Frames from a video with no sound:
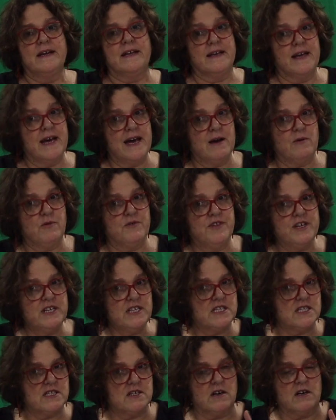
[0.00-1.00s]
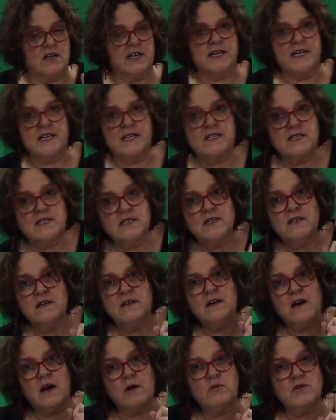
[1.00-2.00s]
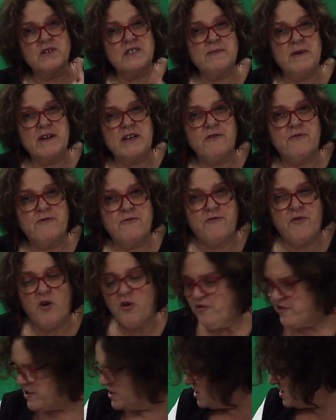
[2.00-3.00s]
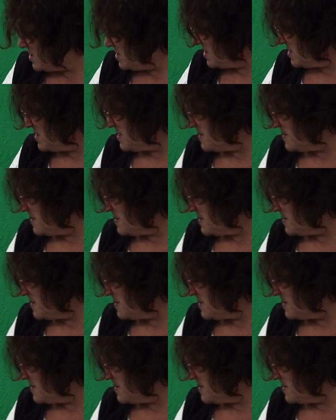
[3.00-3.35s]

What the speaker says: Now on this side I want to make a forest.